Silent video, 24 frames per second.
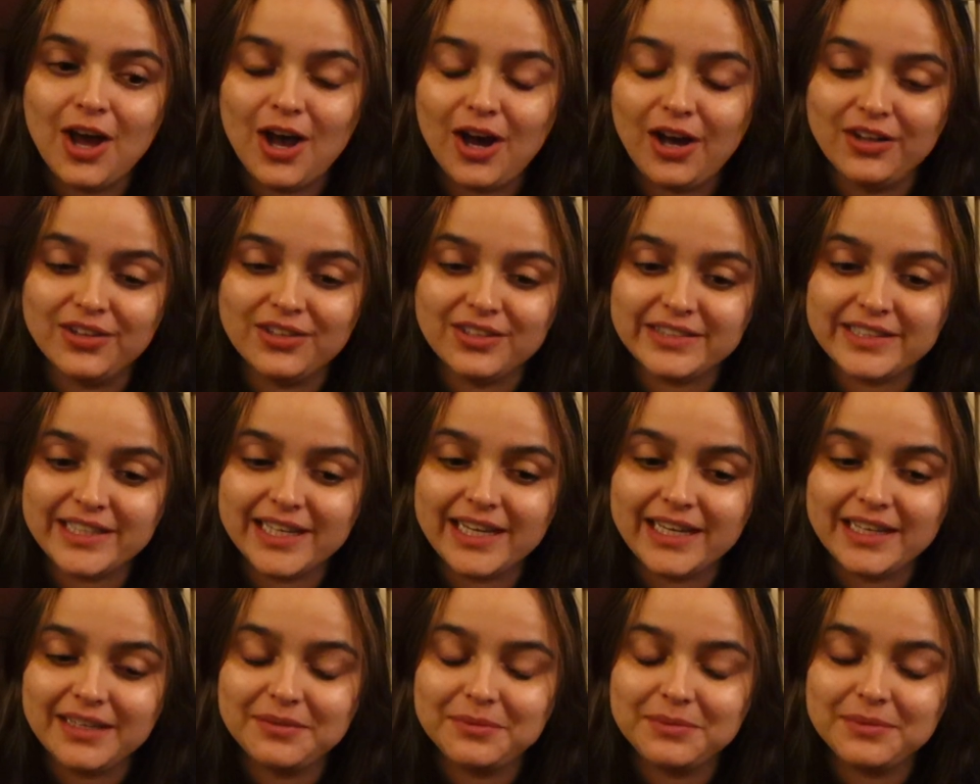all the
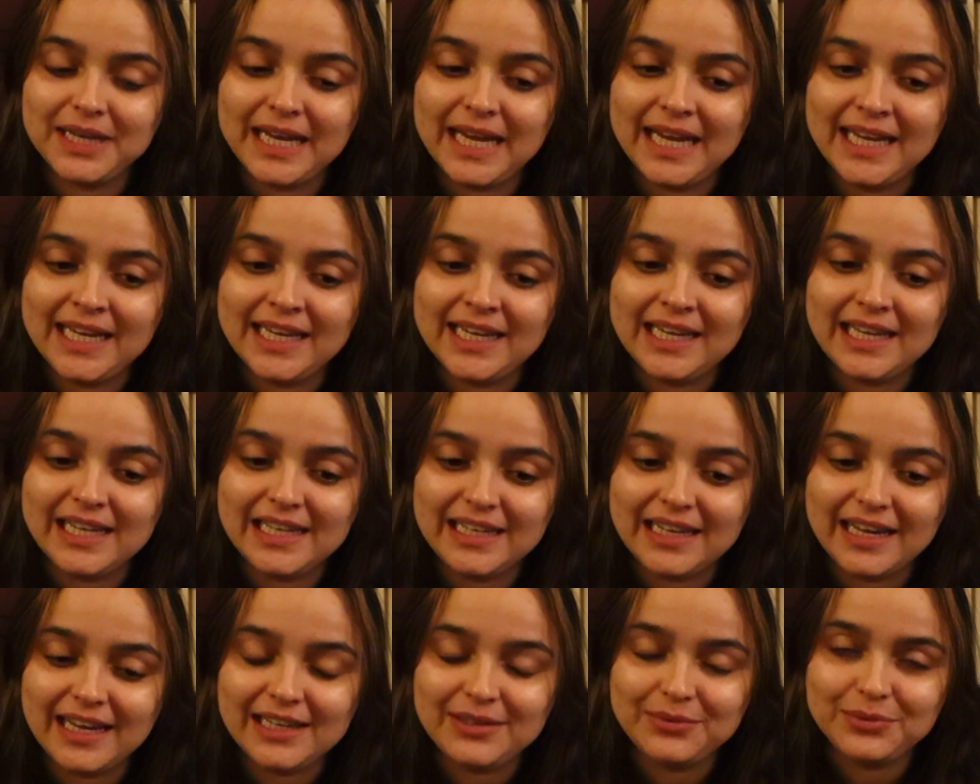time.
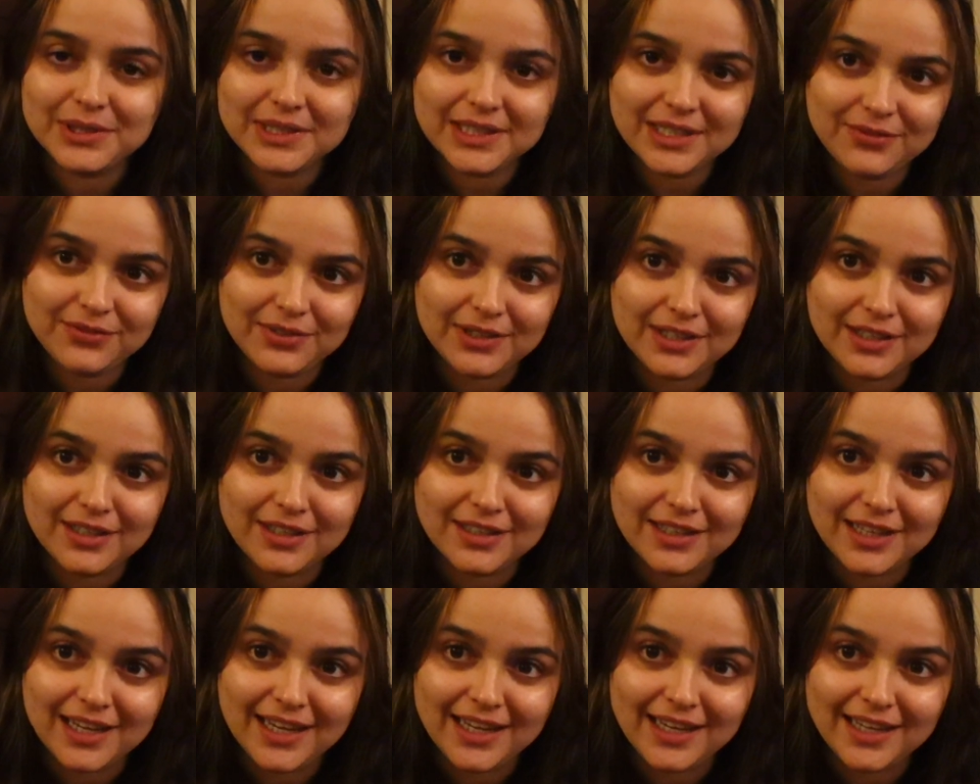And I really feel
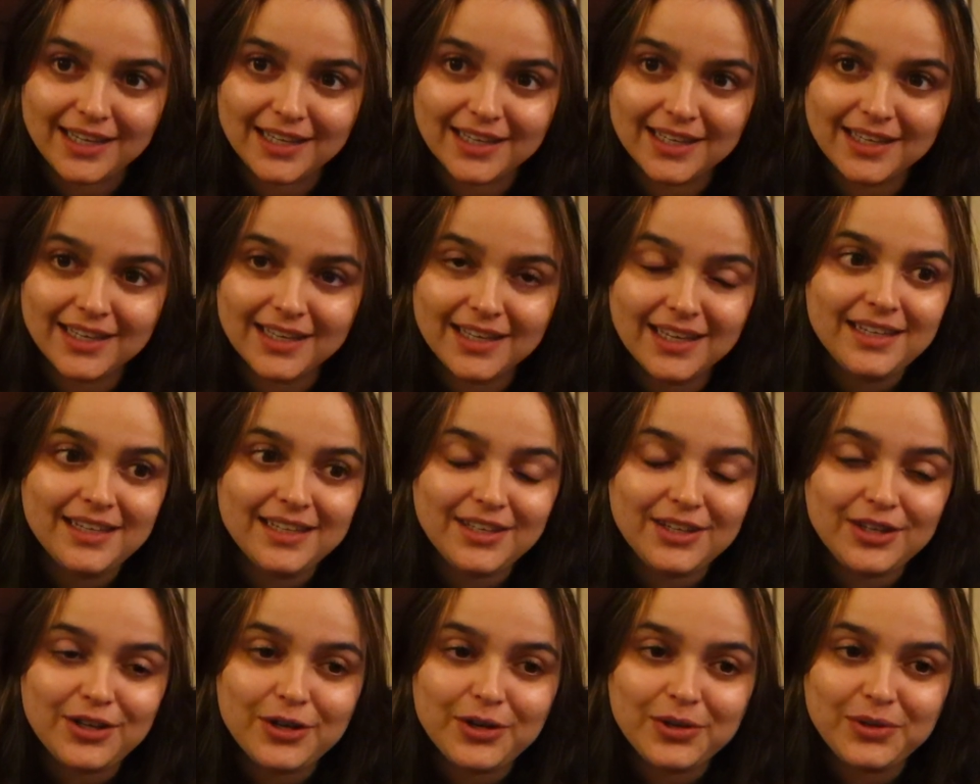like,
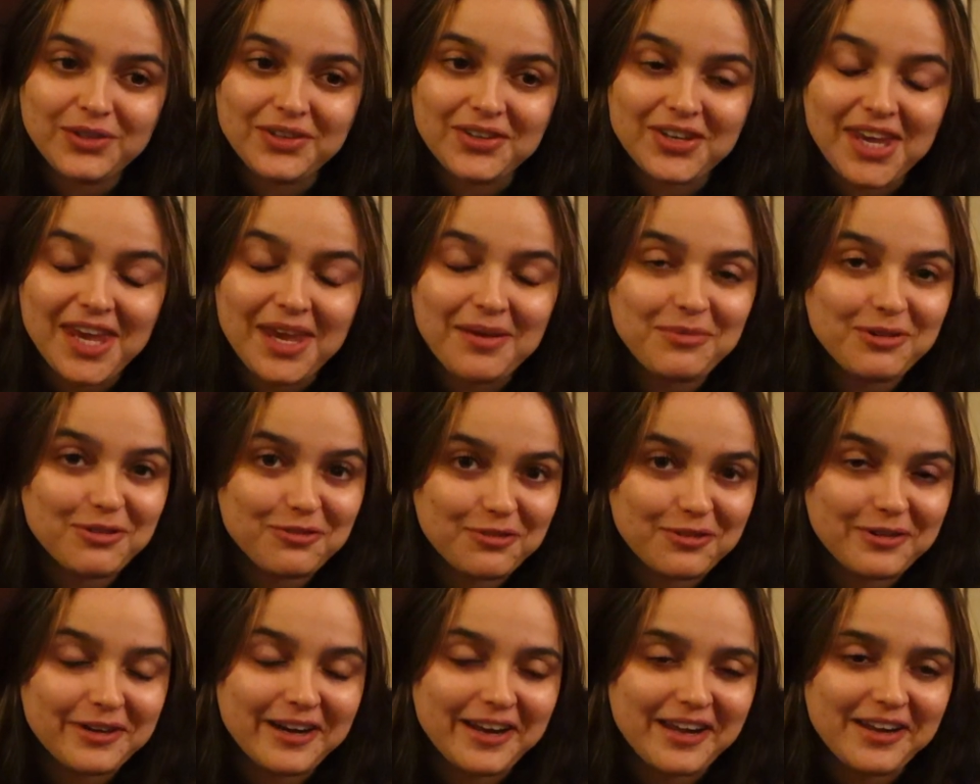you know, you came here
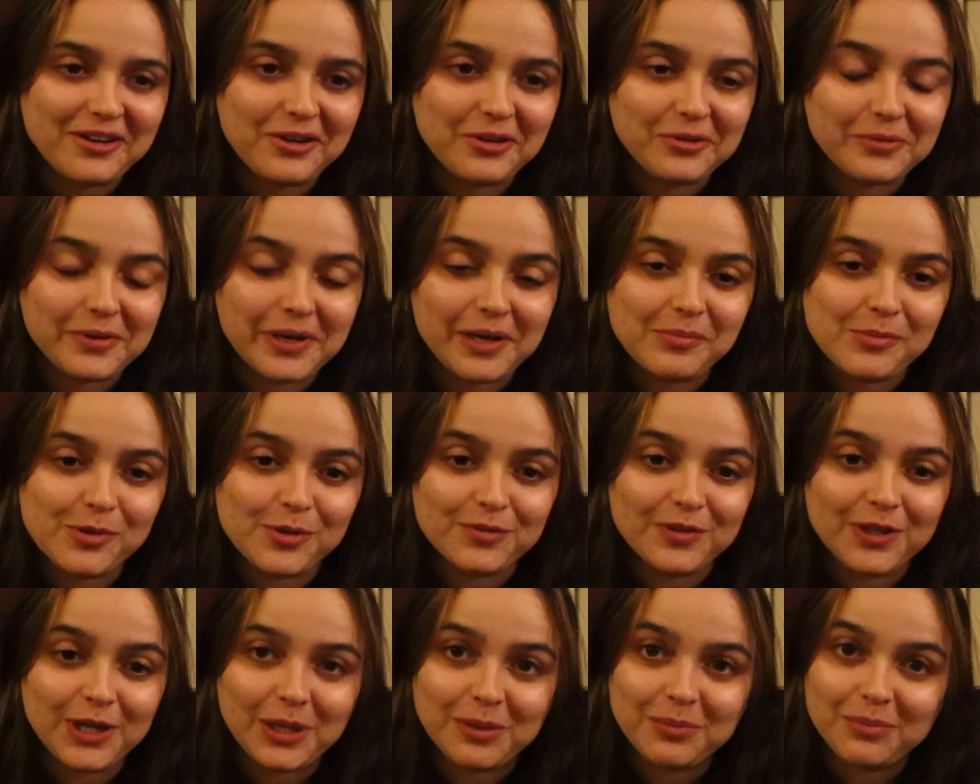for a NaNoWriMo
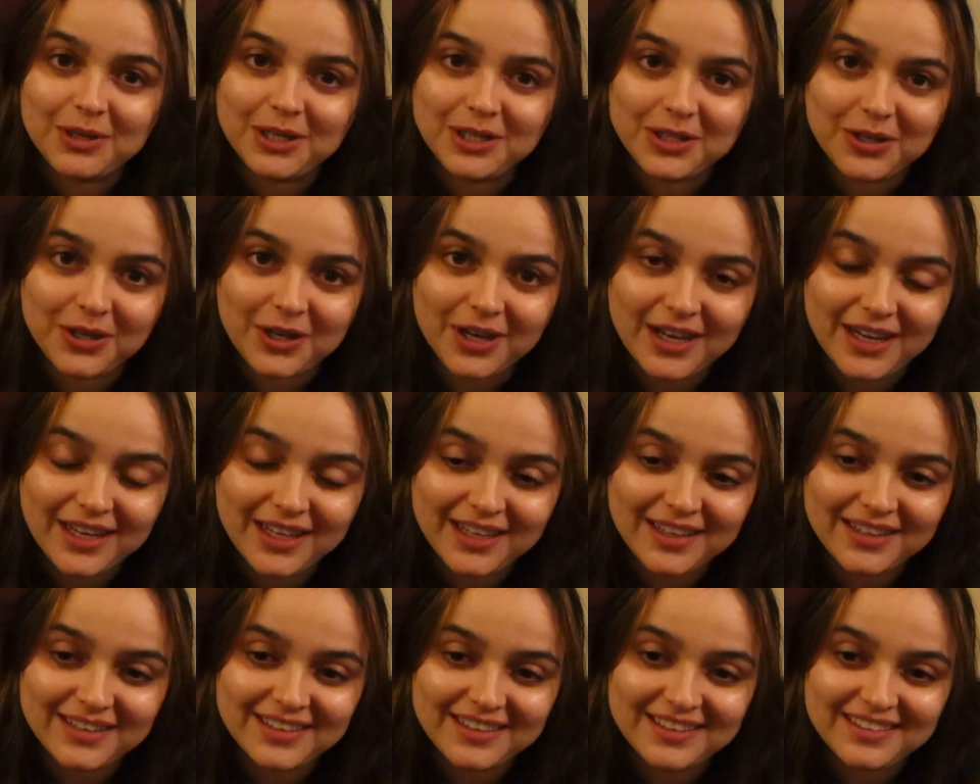vlog, but you're kind
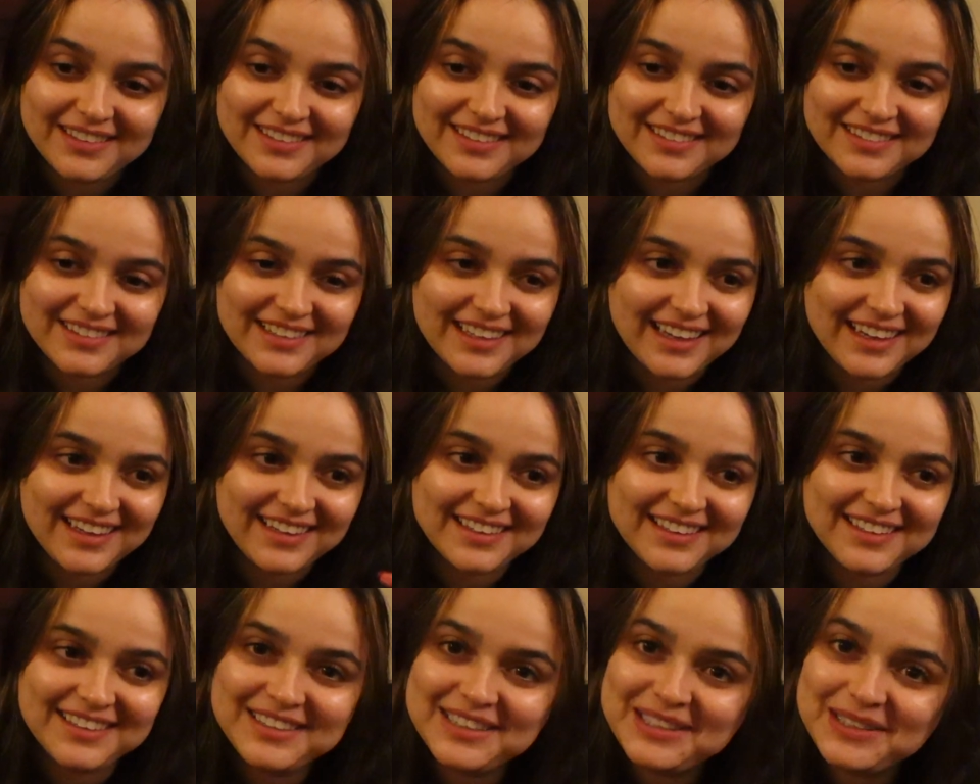of getting
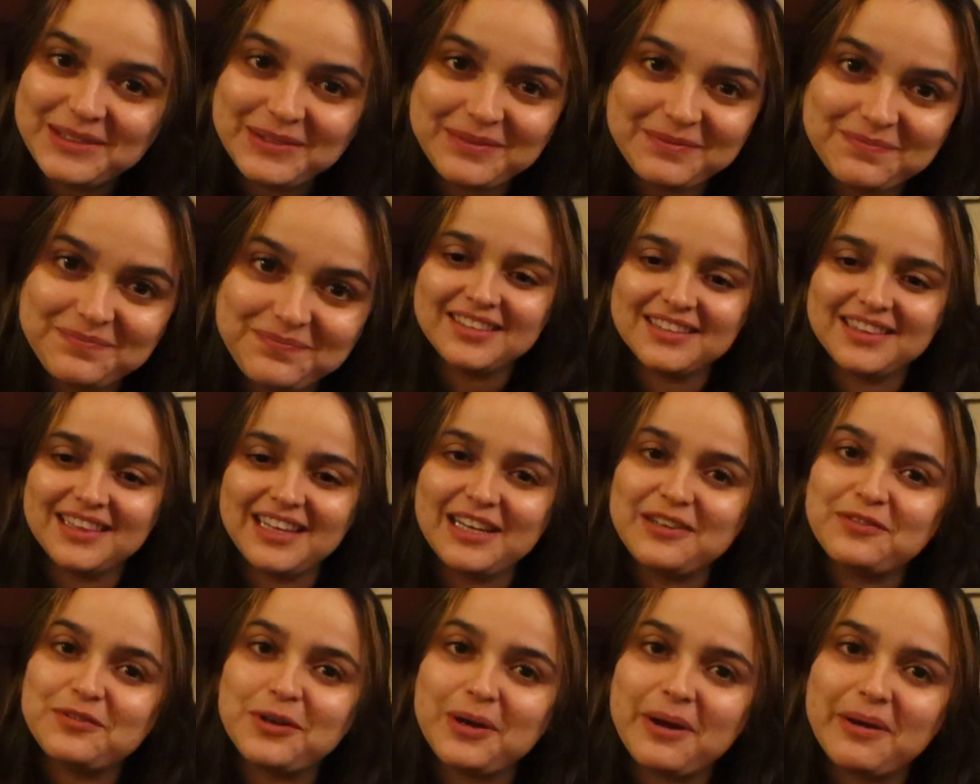like
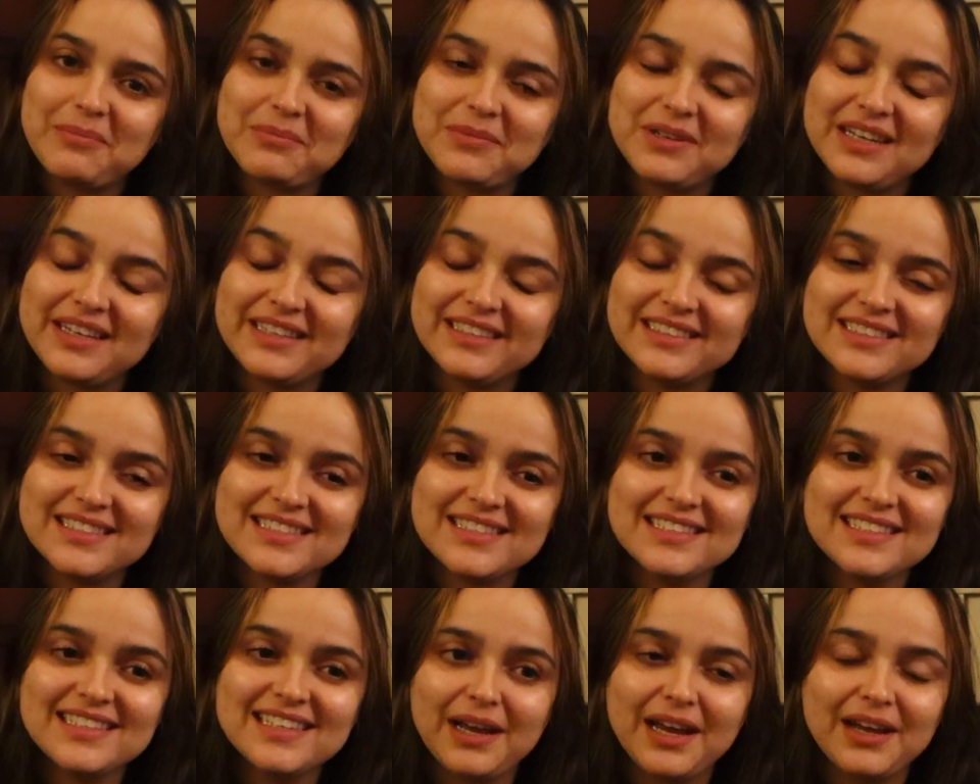life updates.